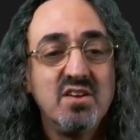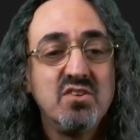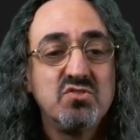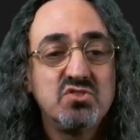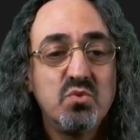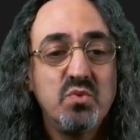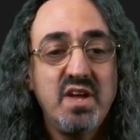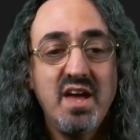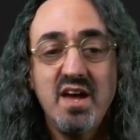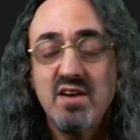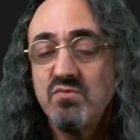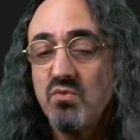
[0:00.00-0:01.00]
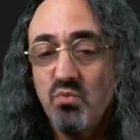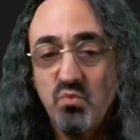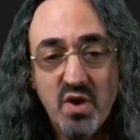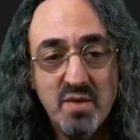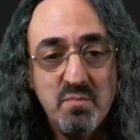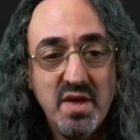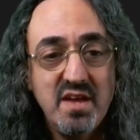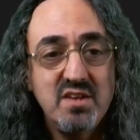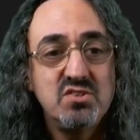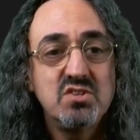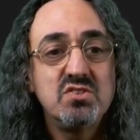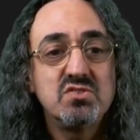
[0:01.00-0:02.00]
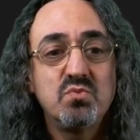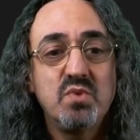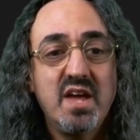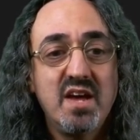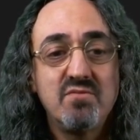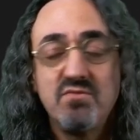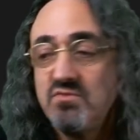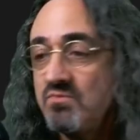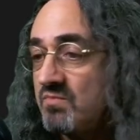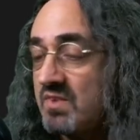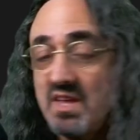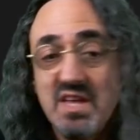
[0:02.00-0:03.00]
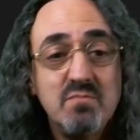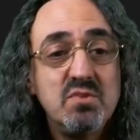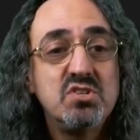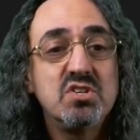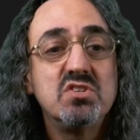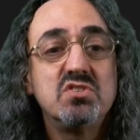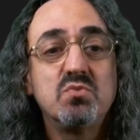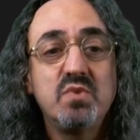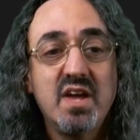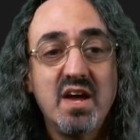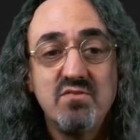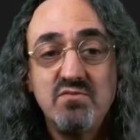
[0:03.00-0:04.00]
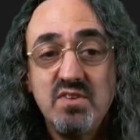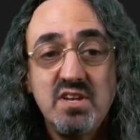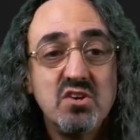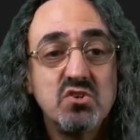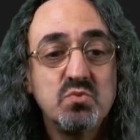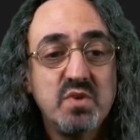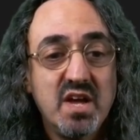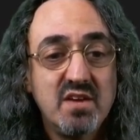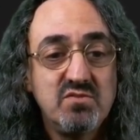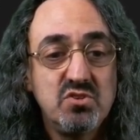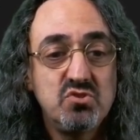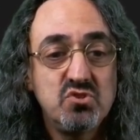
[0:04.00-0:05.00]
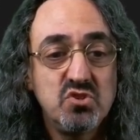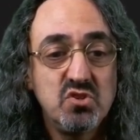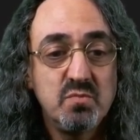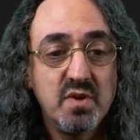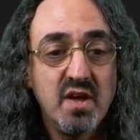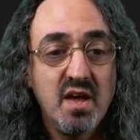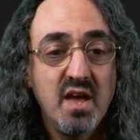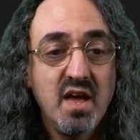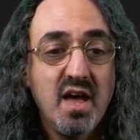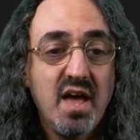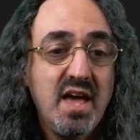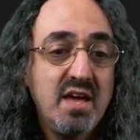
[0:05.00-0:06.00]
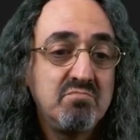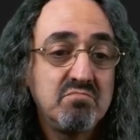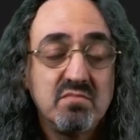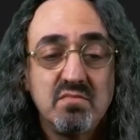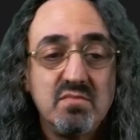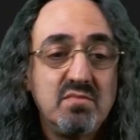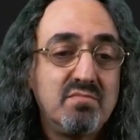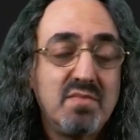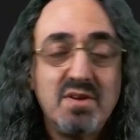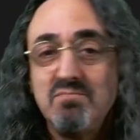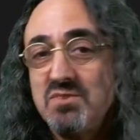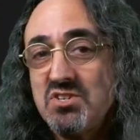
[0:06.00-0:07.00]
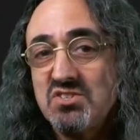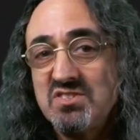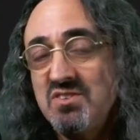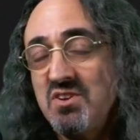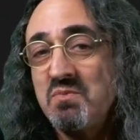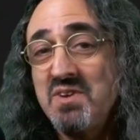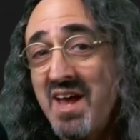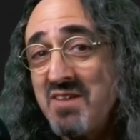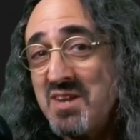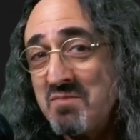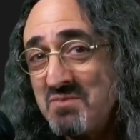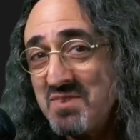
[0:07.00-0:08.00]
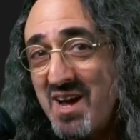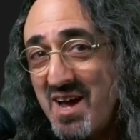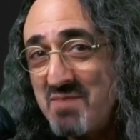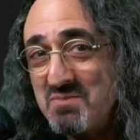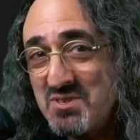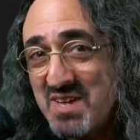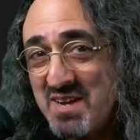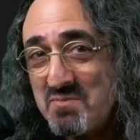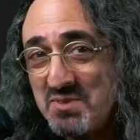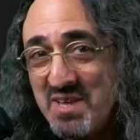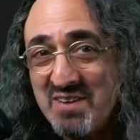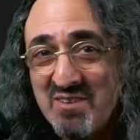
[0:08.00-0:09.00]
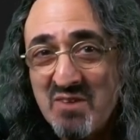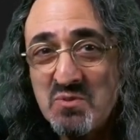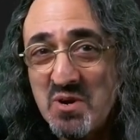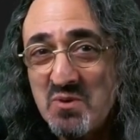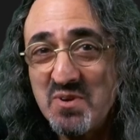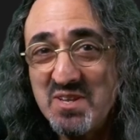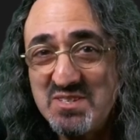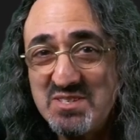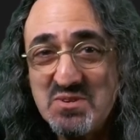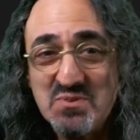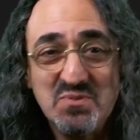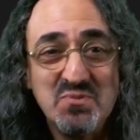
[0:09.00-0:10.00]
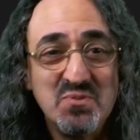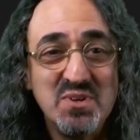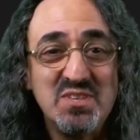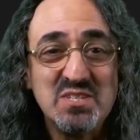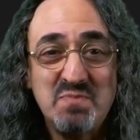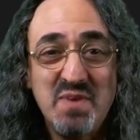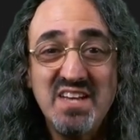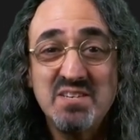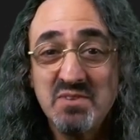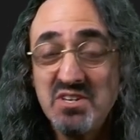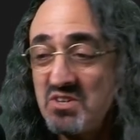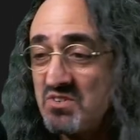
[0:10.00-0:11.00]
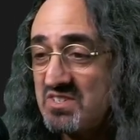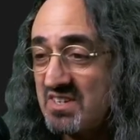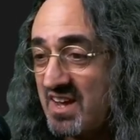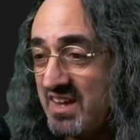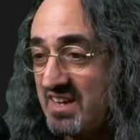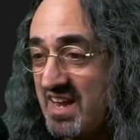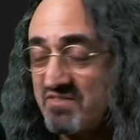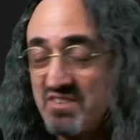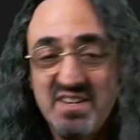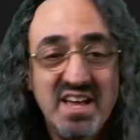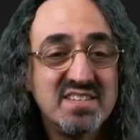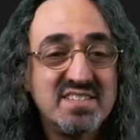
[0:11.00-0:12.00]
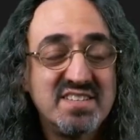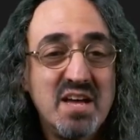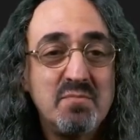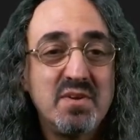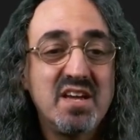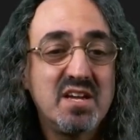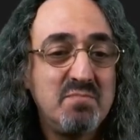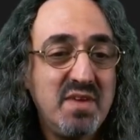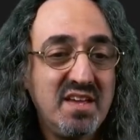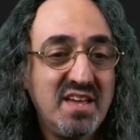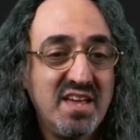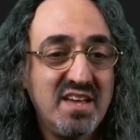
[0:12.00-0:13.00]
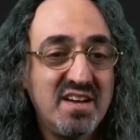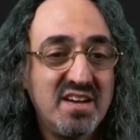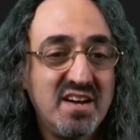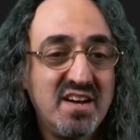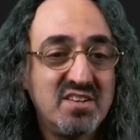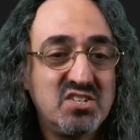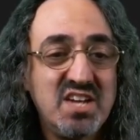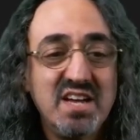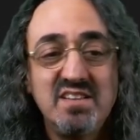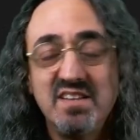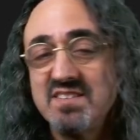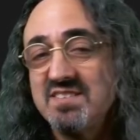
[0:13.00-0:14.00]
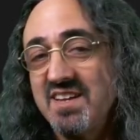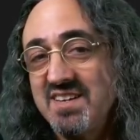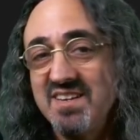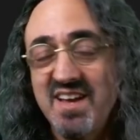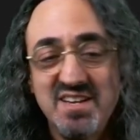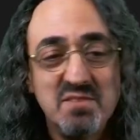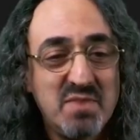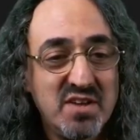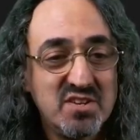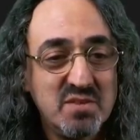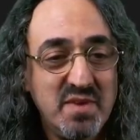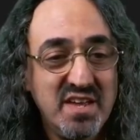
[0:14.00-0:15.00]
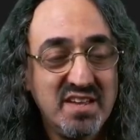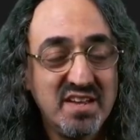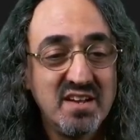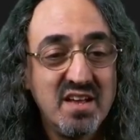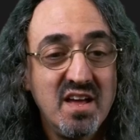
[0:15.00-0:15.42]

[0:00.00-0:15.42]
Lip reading: So we have web pages, we have images, we have videos, we have YouTube, and just, you know, now that I'm just kind of playing around with what I want to do with this page, I'm going to use it. I could have a next step and I can make a checklist. I didn't bother to make it.